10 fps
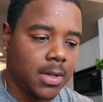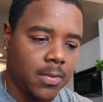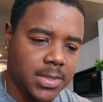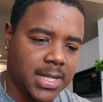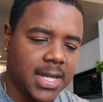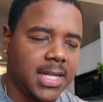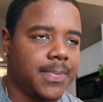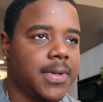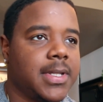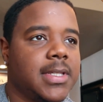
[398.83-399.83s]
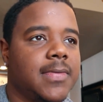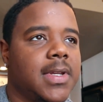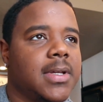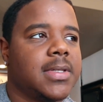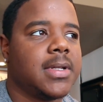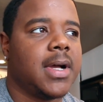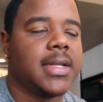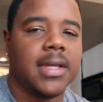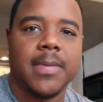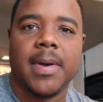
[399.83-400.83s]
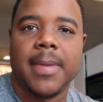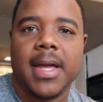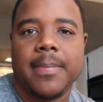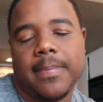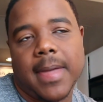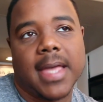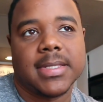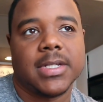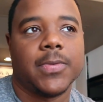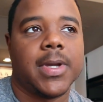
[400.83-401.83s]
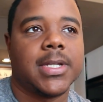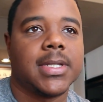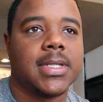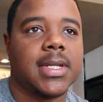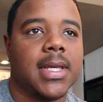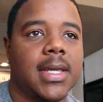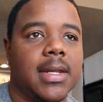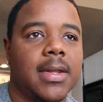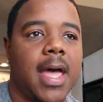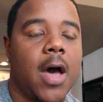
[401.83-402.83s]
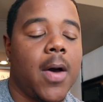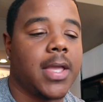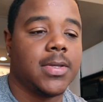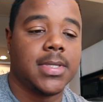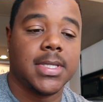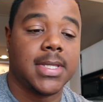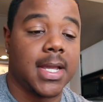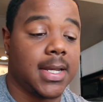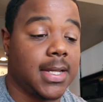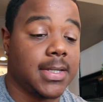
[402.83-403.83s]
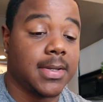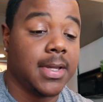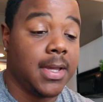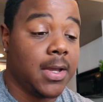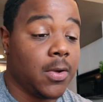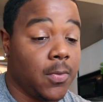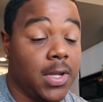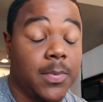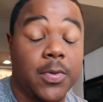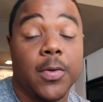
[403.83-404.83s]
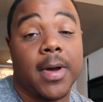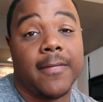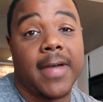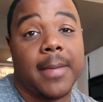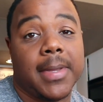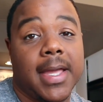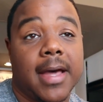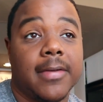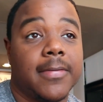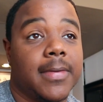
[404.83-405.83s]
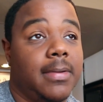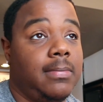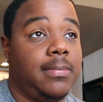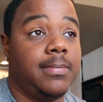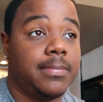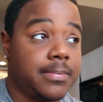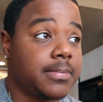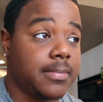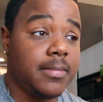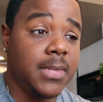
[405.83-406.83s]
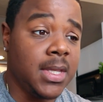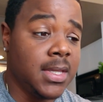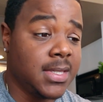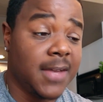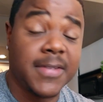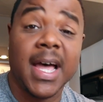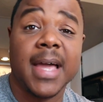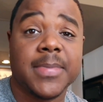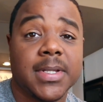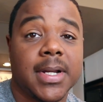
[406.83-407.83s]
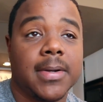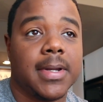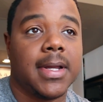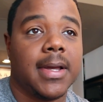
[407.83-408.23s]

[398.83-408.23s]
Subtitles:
once I get deeper into these videos, I'll tell you about my past situations and how I use this technique to really pull my family out of tough times, and I'm